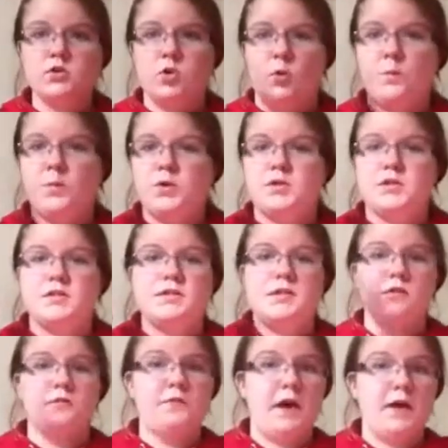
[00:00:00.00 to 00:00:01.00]
don't put this
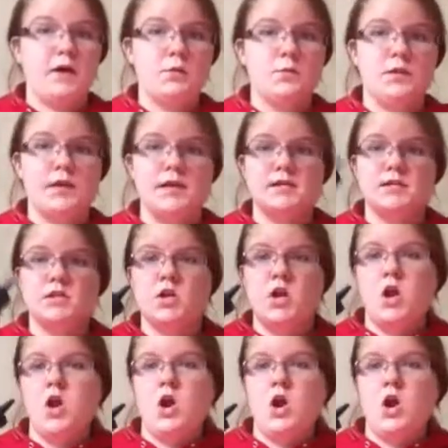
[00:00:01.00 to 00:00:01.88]
near a fireplace,